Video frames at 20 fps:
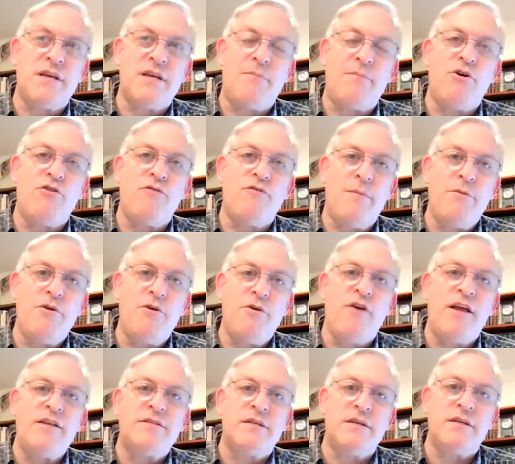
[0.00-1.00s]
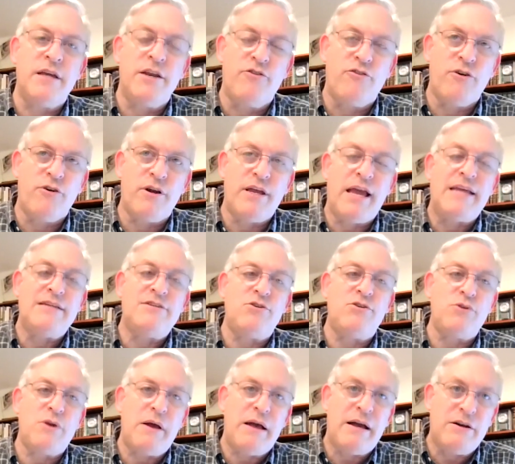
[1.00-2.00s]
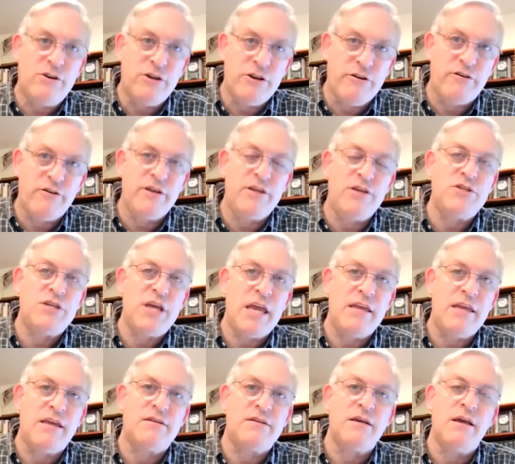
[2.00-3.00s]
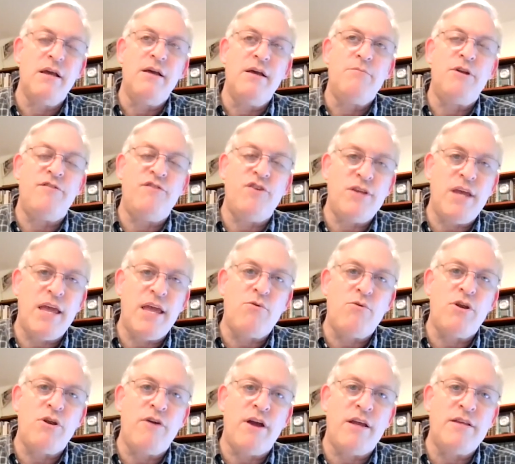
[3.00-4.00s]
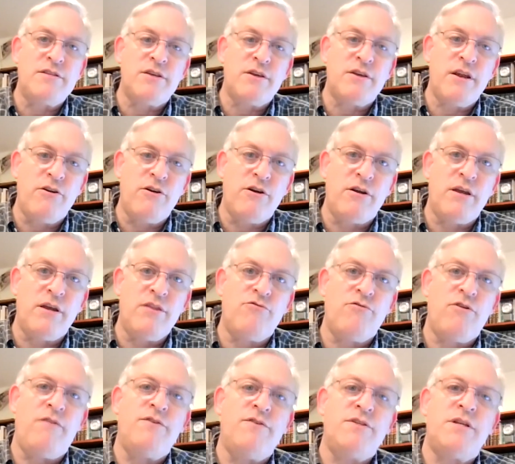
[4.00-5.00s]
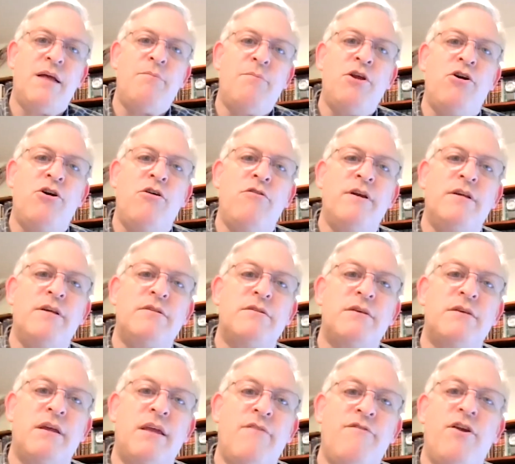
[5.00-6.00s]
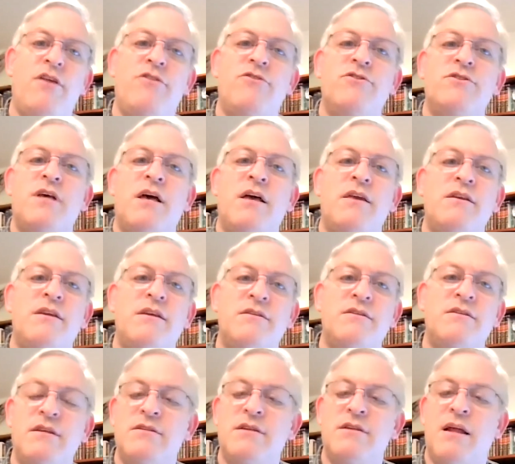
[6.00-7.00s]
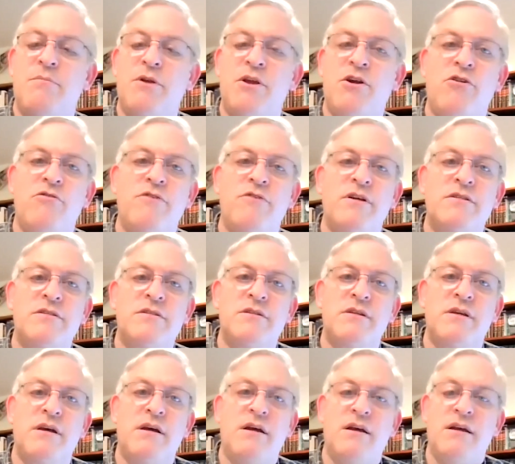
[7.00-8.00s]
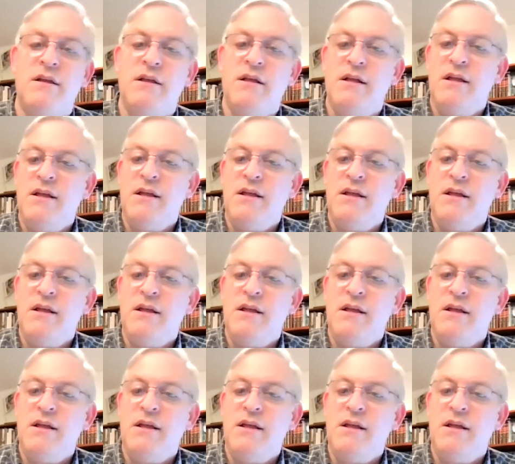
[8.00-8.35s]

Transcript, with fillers: what the satmar rebbe writes literally i don't know how literally you take it but if you take what he writes literally the rav is an apikorus like every other zionist he's an apikorus uh,